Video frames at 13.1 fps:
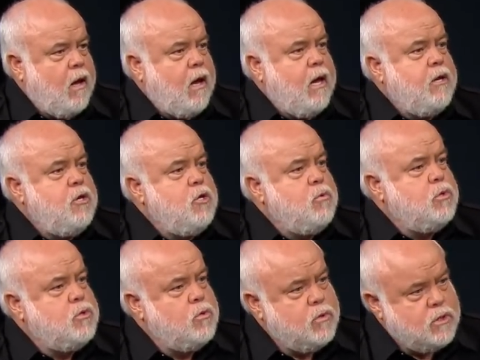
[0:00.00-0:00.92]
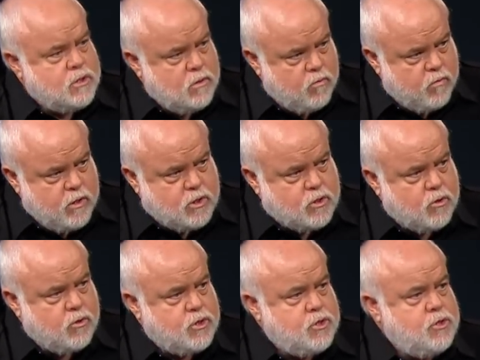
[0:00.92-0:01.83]
and you were doing some
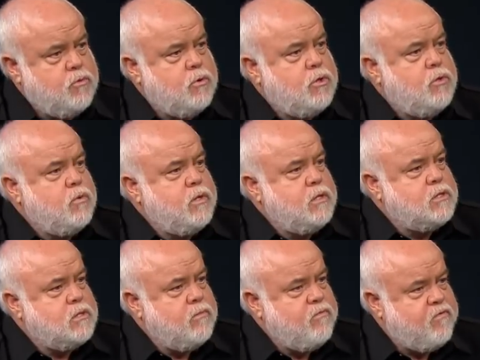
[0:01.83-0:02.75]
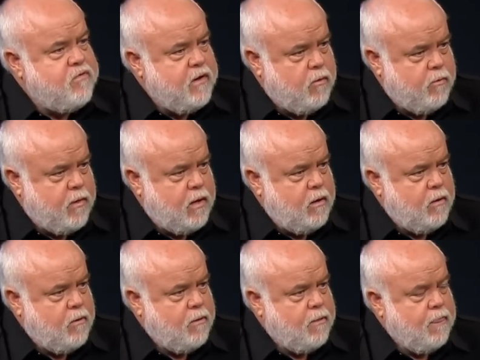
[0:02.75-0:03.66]
research, you were doing some filming?
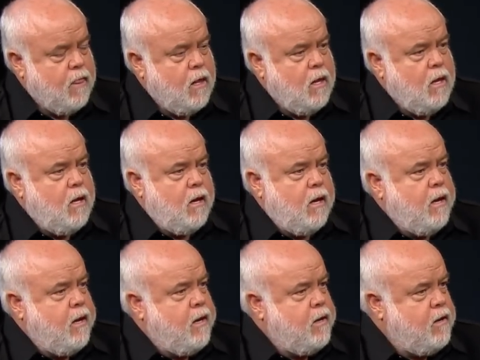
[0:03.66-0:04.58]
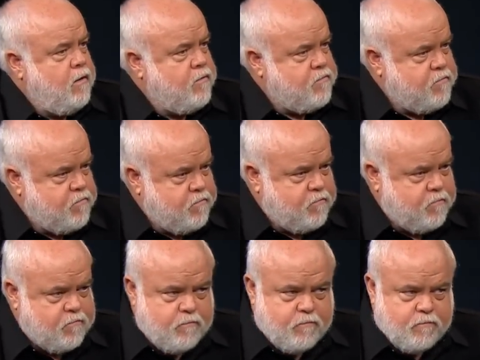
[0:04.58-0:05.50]
And if
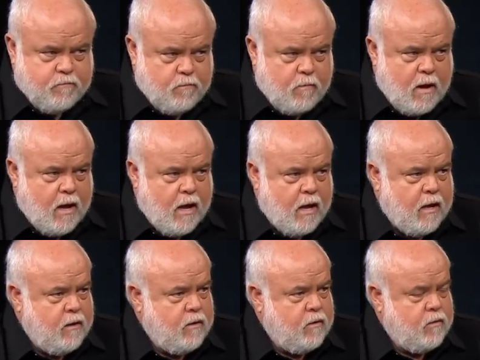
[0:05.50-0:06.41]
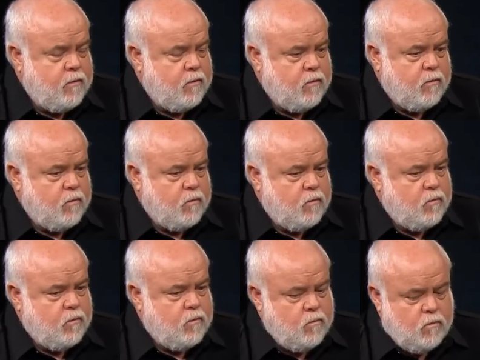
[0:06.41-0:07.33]
my
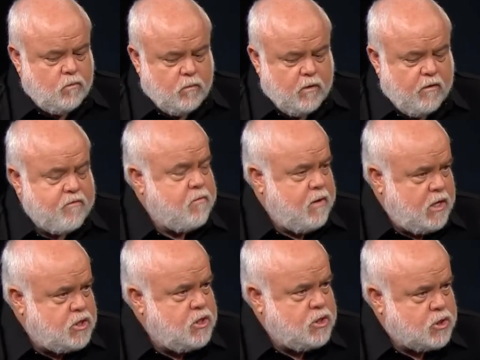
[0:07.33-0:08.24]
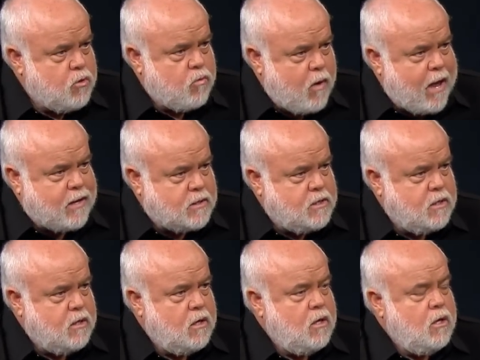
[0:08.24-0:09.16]
information is correct,
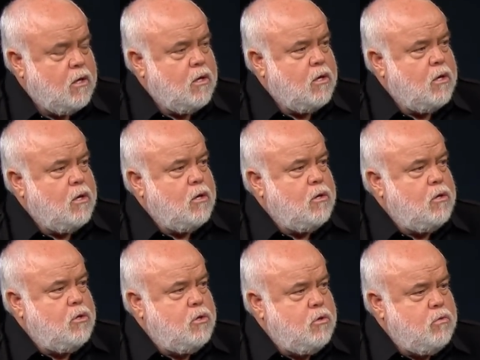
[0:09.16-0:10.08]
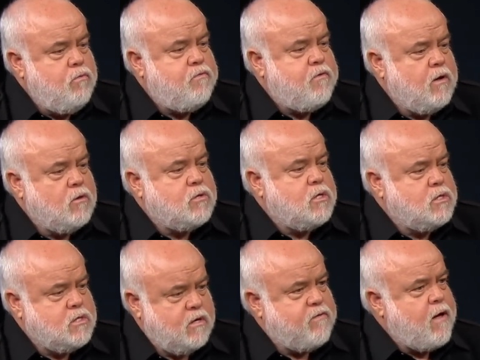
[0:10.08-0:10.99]
you felt,
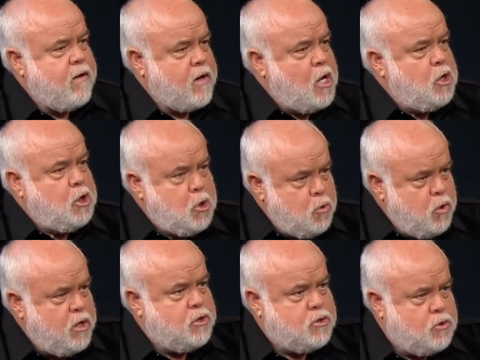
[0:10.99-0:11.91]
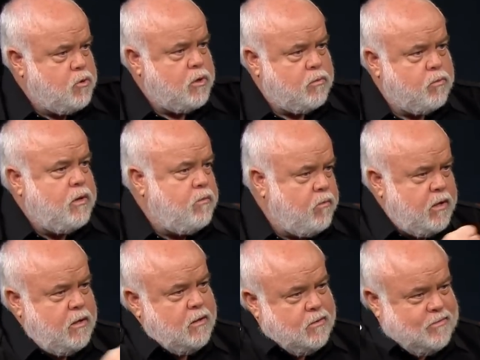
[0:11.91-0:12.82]
as if I alluded to it when
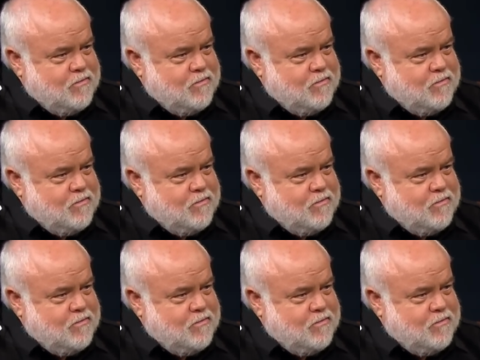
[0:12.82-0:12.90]
we